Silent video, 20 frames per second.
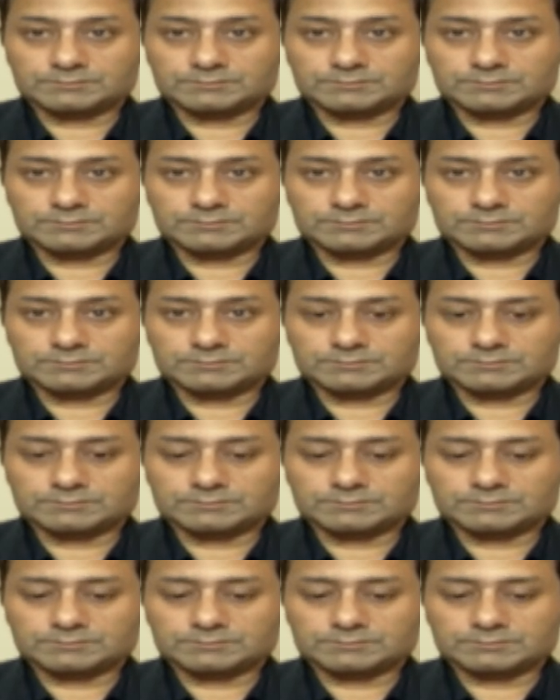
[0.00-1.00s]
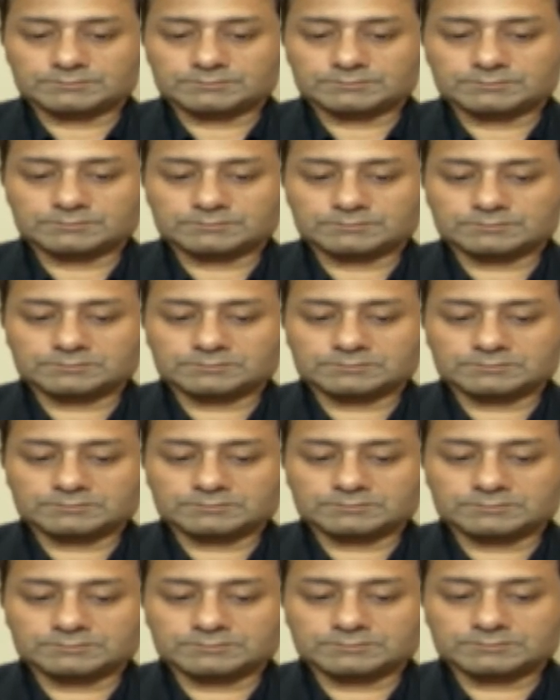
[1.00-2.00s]

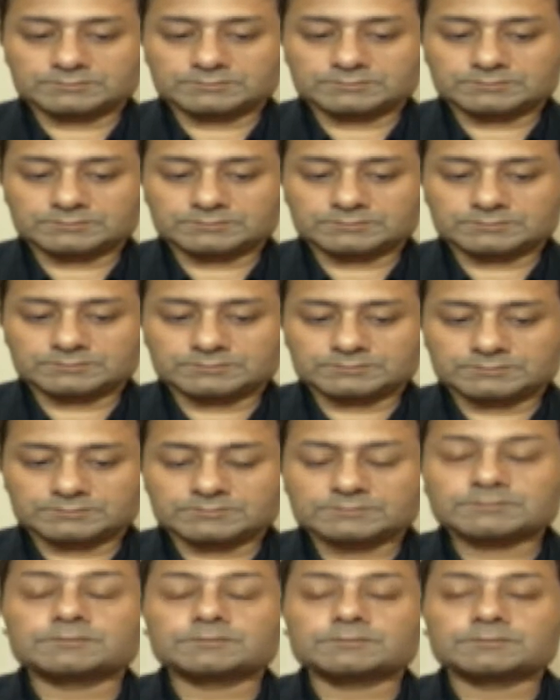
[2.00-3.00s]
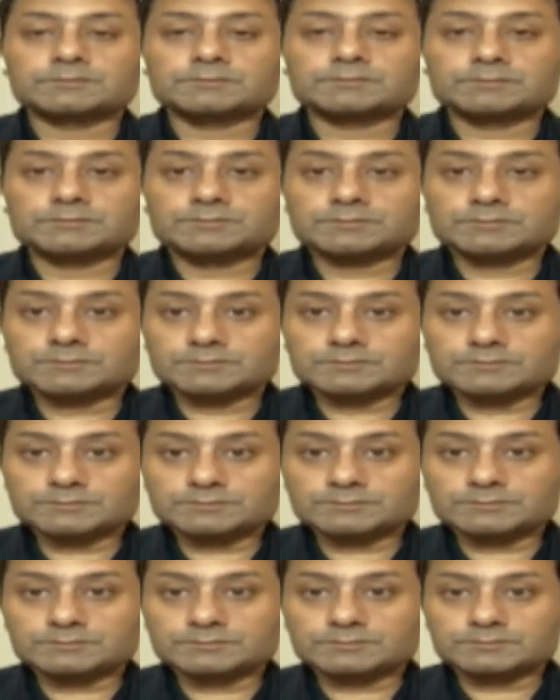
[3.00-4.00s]

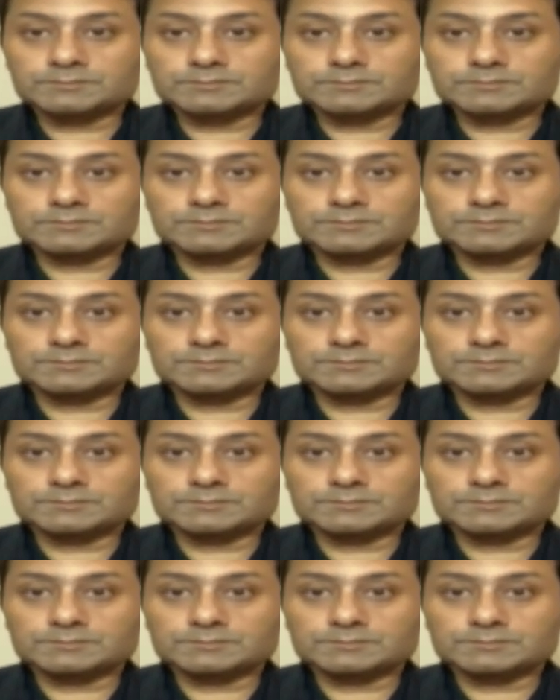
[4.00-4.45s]
(not speaking)